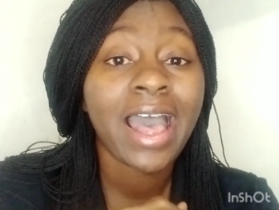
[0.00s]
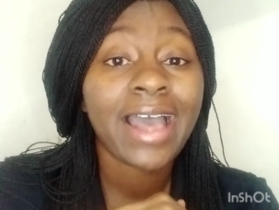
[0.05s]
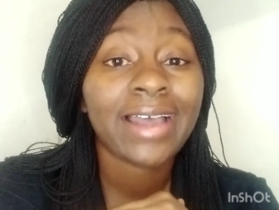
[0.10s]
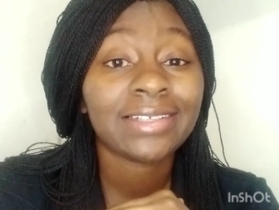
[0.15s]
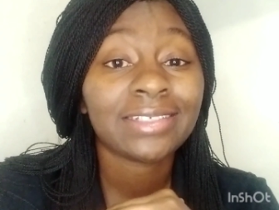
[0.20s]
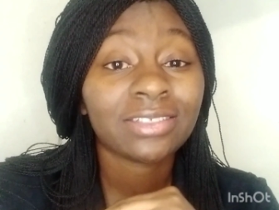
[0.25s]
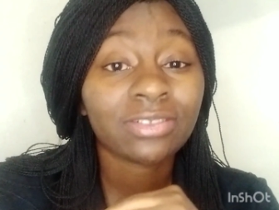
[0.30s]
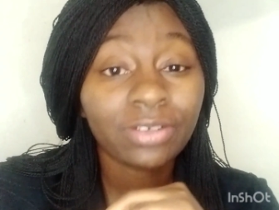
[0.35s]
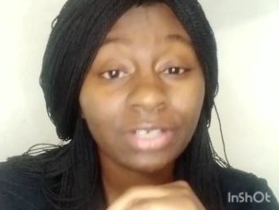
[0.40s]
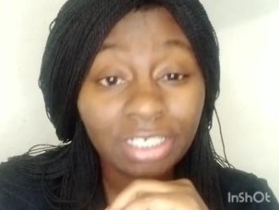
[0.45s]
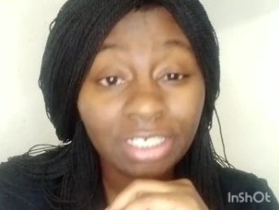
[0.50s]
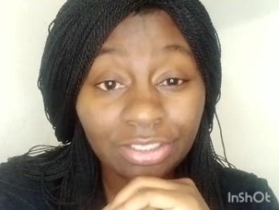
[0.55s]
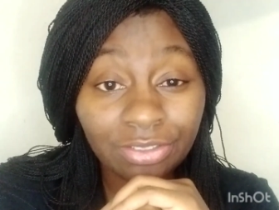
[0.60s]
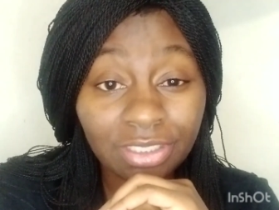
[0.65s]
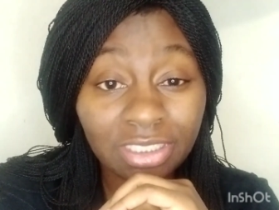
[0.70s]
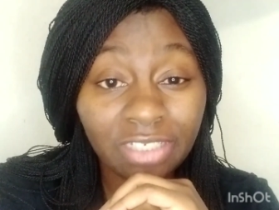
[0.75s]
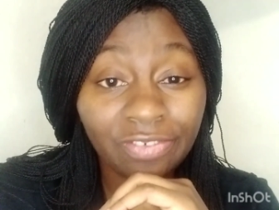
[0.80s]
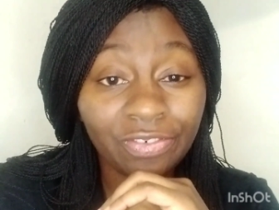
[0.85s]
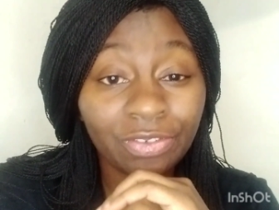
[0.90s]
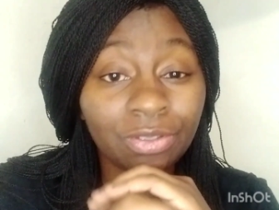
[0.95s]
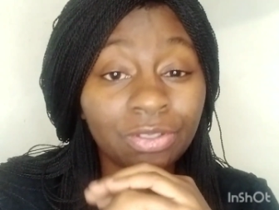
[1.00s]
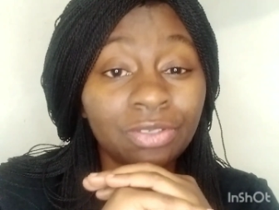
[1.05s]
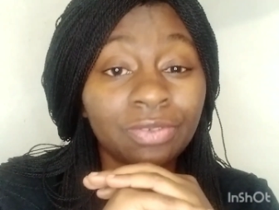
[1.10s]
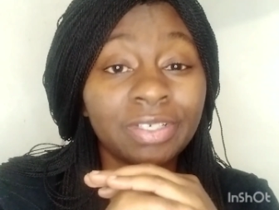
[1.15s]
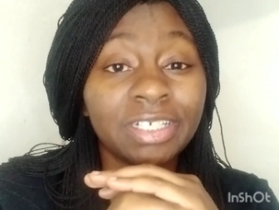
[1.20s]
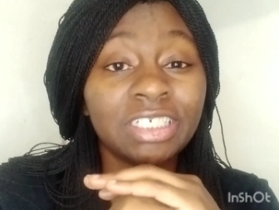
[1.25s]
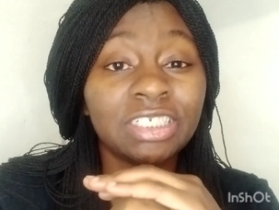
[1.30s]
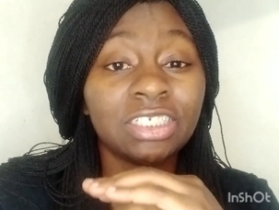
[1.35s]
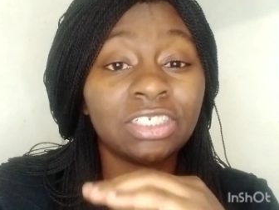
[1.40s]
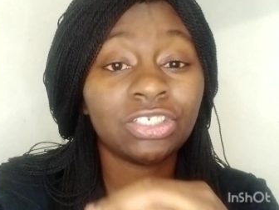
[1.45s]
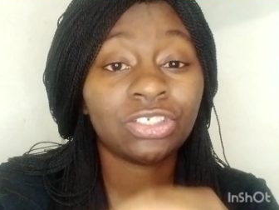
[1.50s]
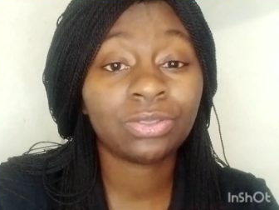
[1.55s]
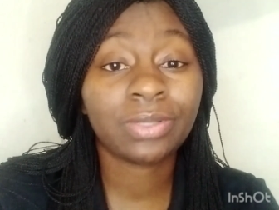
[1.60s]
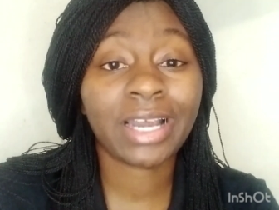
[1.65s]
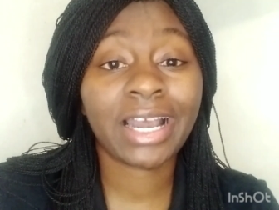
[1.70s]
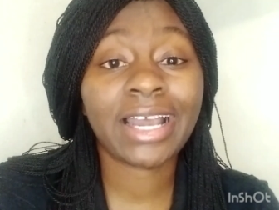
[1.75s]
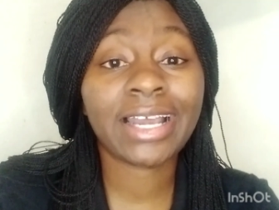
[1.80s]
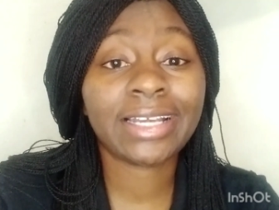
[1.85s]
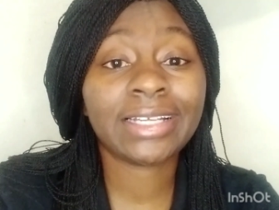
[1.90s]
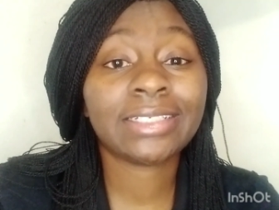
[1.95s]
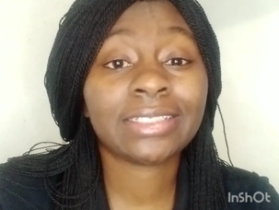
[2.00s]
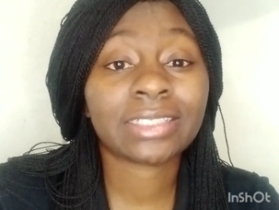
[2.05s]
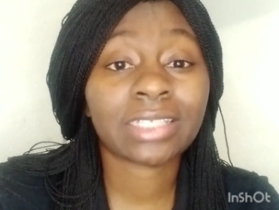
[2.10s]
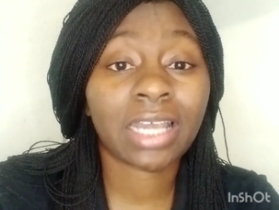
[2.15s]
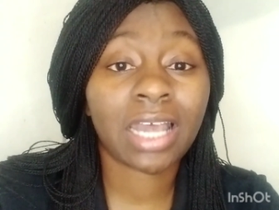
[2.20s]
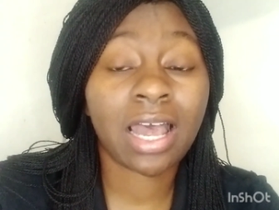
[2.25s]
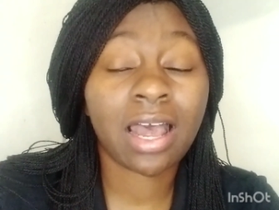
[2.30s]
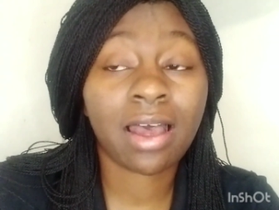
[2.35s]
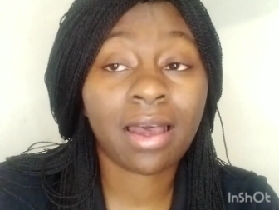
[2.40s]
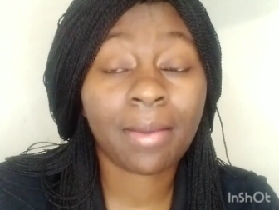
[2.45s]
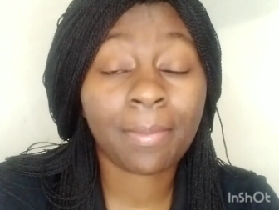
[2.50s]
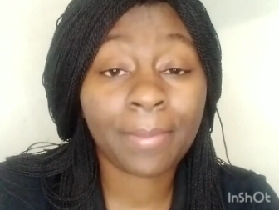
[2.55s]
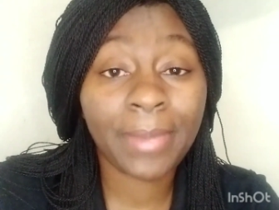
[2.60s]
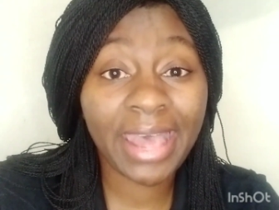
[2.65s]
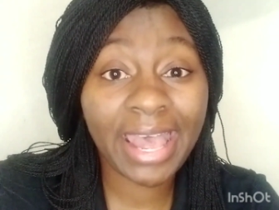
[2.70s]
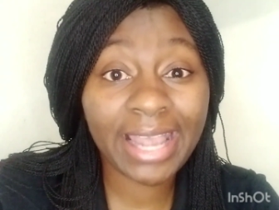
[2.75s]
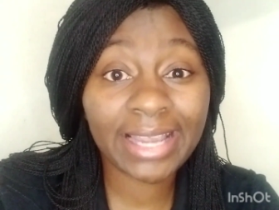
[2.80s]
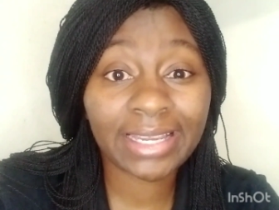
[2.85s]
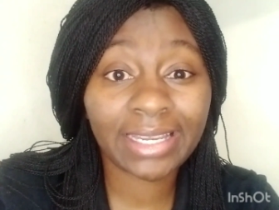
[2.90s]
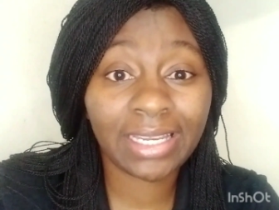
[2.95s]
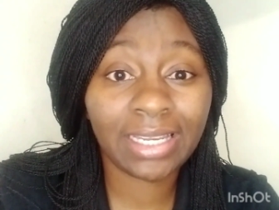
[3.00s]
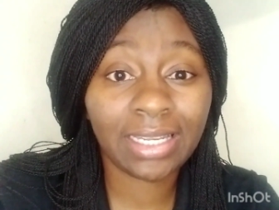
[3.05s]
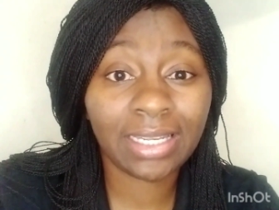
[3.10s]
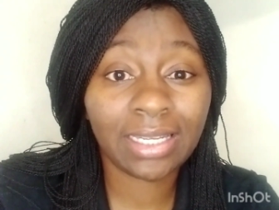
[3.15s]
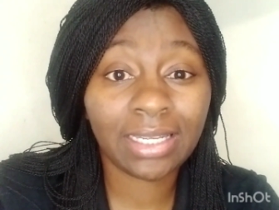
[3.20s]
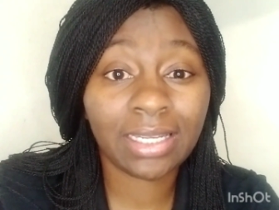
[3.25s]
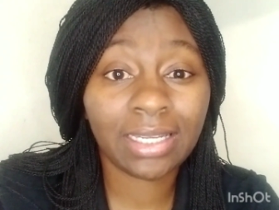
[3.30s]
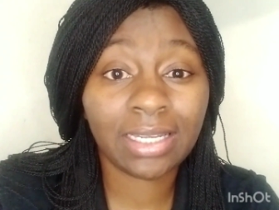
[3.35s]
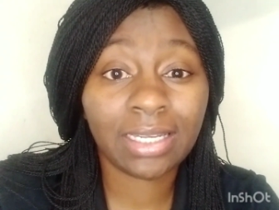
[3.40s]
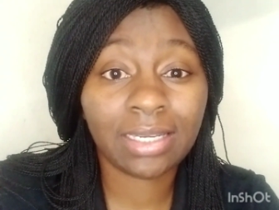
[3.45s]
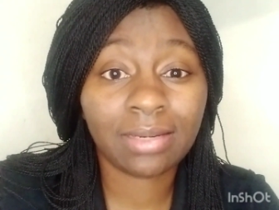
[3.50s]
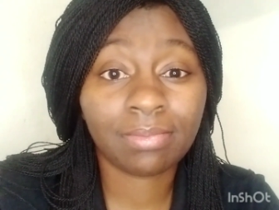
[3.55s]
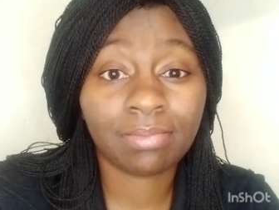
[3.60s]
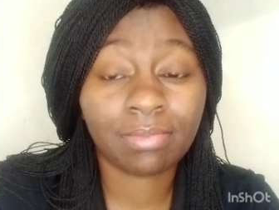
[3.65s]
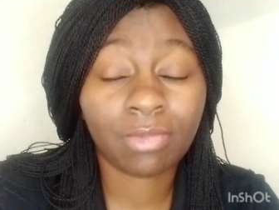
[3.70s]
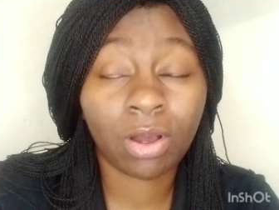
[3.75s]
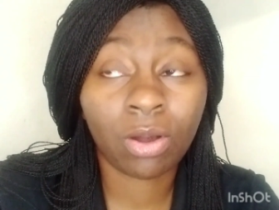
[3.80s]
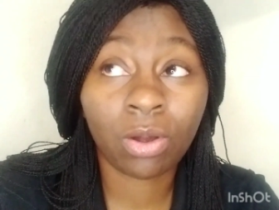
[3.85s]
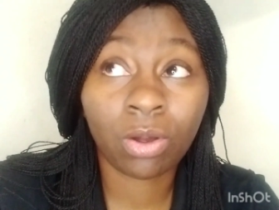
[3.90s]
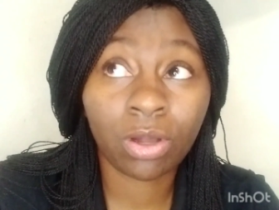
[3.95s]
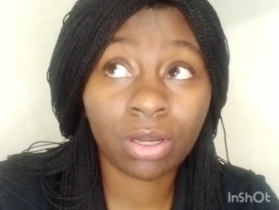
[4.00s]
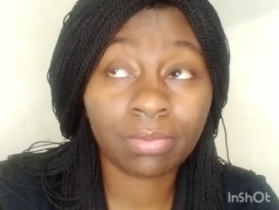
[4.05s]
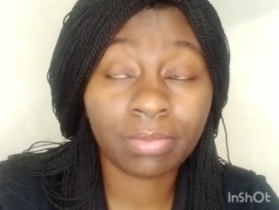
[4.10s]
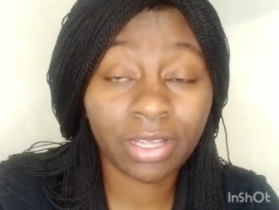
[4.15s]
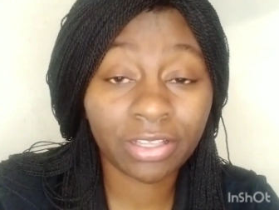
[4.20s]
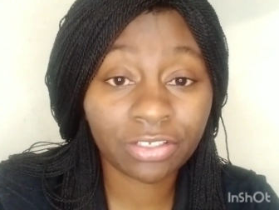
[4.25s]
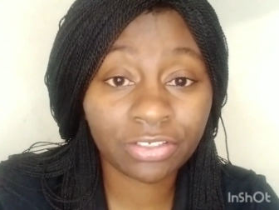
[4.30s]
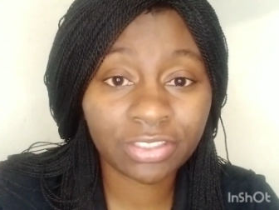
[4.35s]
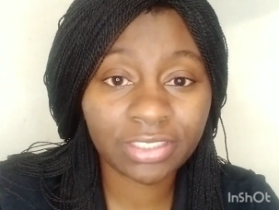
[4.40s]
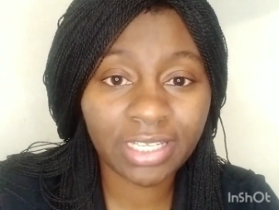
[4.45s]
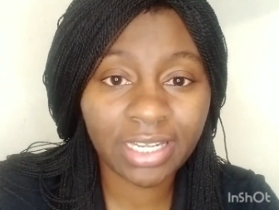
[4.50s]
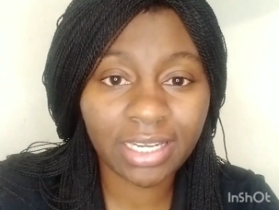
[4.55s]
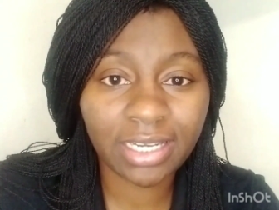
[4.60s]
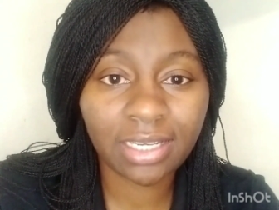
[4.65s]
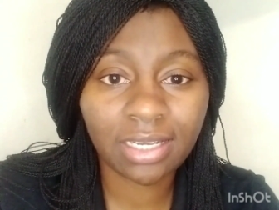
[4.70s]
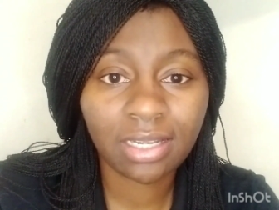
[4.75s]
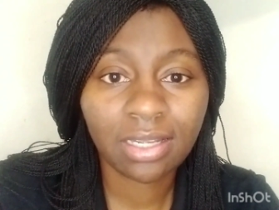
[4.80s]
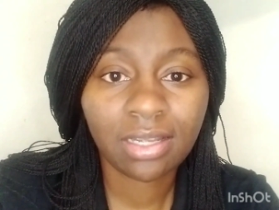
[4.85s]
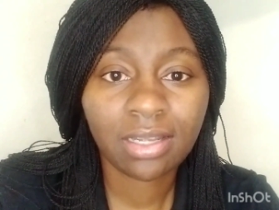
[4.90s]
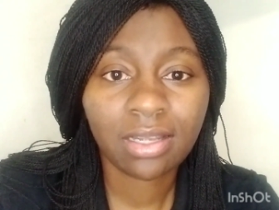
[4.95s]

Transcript: I started Tricee Fruitcreations, you guys, um, back in on Mother's Day